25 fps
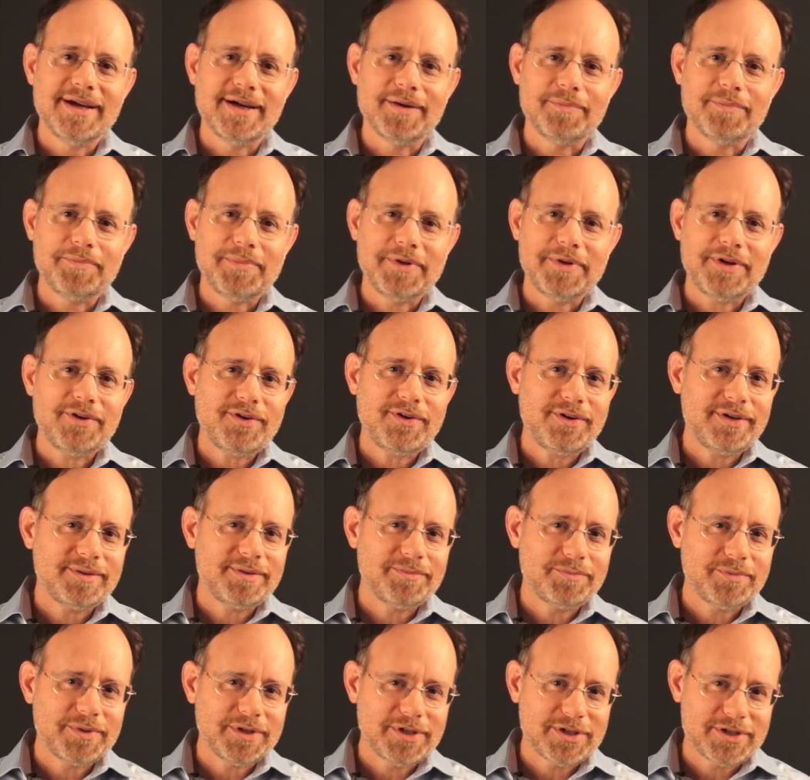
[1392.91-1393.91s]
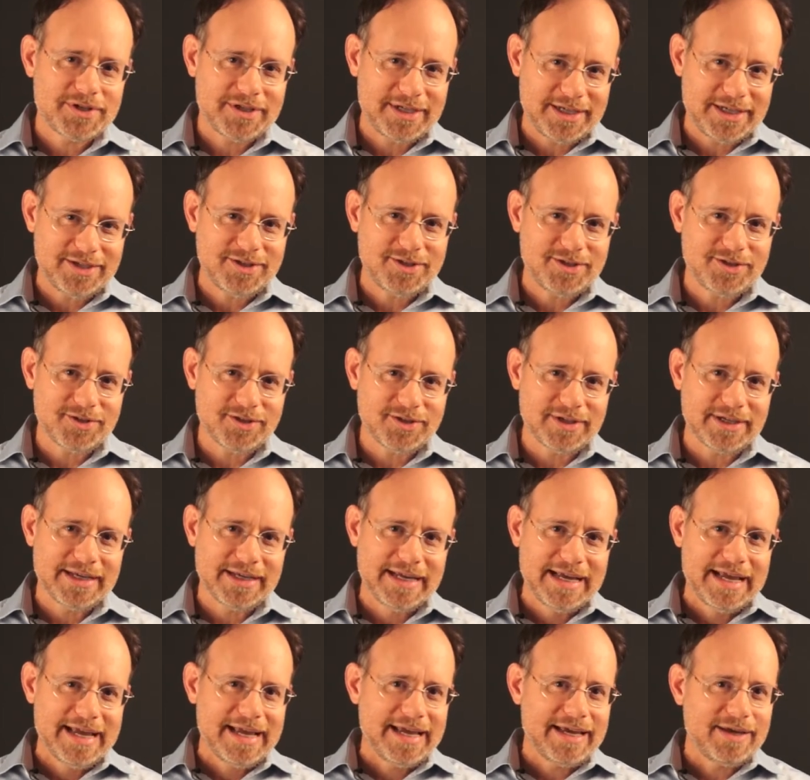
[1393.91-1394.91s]
a period in British
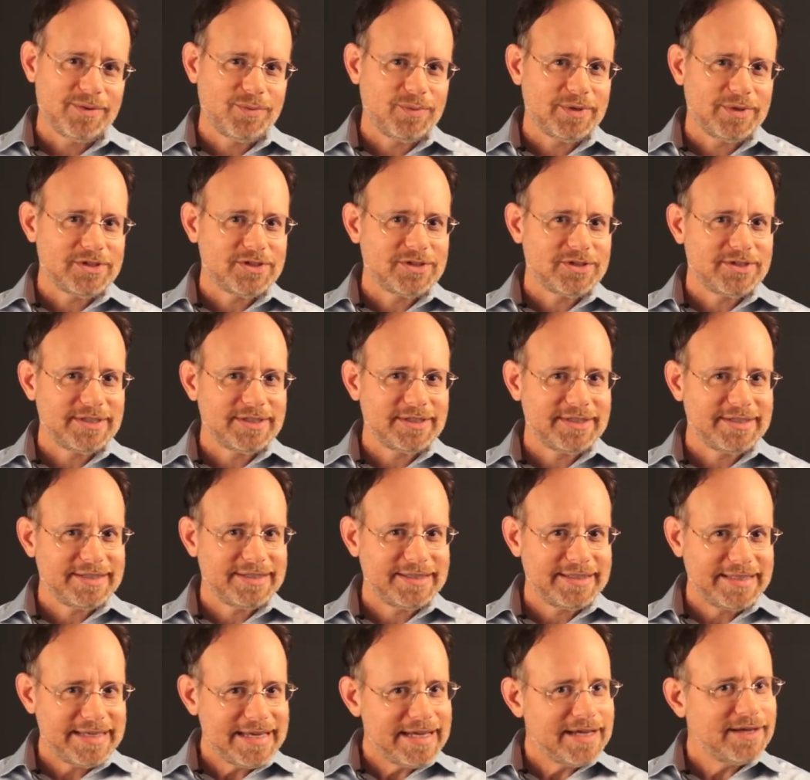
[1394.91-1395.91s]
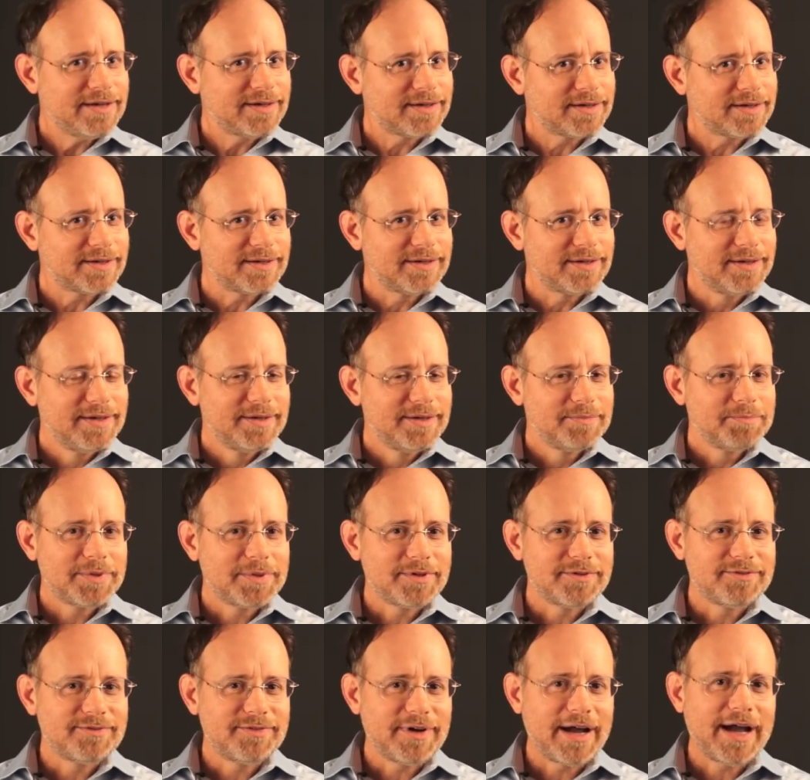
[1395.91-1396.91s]
history in which the theater
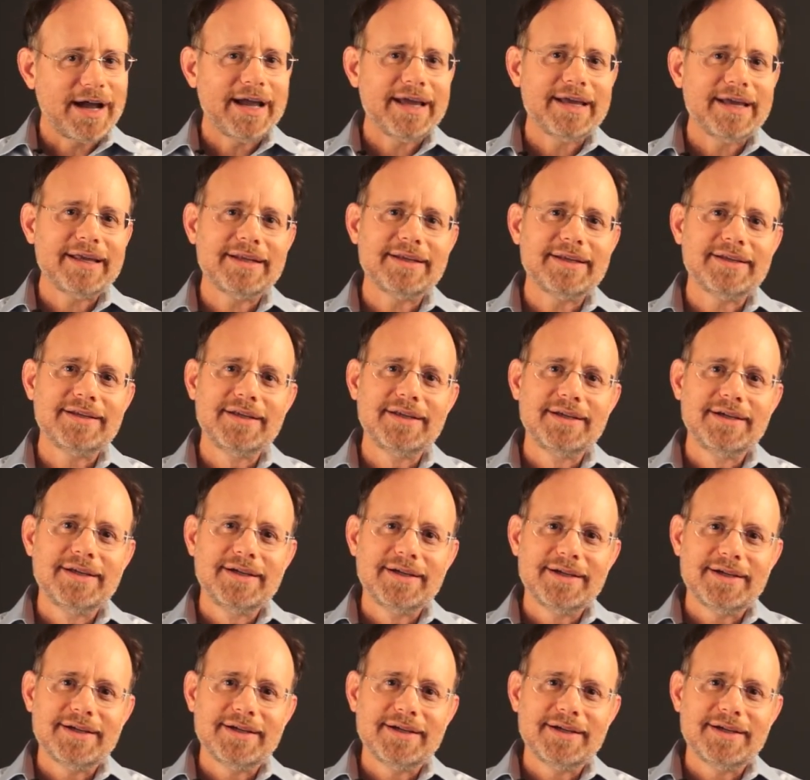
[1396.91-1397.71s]
provided